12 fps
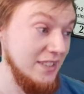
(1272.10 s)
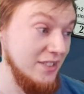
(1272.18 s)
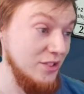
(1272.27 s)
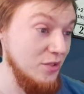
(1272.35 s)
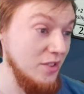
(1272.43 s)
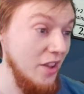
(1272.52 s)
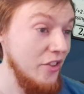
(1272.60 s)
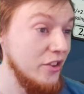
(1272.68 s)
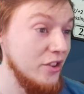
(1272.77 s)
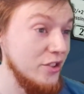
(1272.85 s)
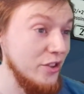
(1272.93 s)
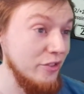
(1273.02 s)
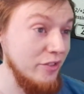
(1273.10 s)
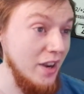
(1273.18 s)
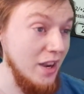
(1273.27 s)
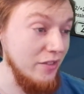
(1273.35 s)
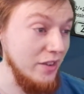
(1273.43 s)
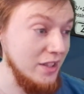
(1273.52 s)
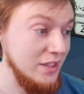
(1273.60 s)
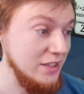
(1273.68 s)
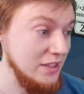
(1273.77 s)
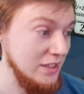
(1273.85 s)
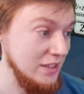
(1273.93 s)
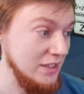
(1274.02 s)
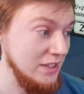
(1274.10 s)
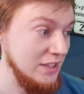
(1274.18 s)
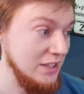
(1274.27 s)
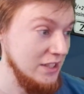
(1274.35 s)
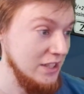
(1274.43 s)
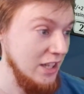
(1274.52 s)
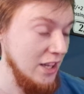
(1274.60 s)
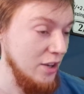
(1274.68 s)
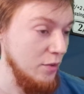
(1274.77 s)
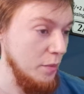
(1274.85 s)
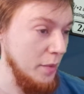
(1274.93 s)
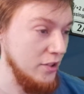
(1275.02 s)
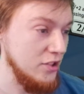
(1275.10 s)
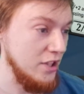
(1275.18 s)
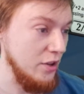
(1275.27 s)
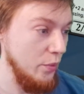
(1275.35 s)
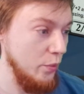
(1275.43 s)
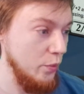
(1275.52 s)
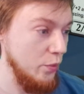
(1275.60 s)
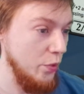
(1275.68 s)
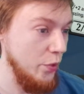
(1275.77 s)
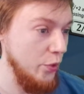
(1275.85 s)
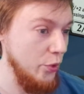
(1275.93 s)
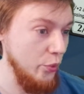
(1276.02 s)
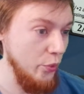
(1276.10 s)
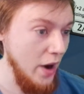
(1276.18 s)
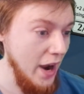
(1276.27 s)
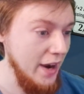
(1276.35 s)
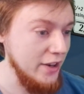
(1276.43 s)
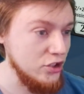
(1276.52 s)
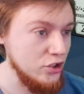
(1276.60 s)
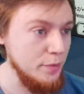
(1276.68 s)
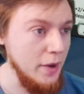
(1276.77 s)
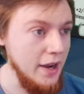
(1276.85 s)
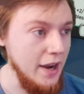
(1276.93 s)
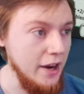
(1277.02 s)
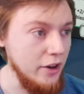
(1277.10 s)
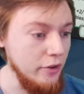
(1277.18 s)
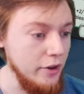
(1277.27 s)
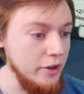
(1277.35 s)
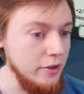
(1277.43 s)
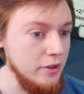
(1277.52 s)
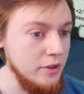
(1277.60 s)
Do nothing to turn 5, huh? Might just get thrashed by aggro.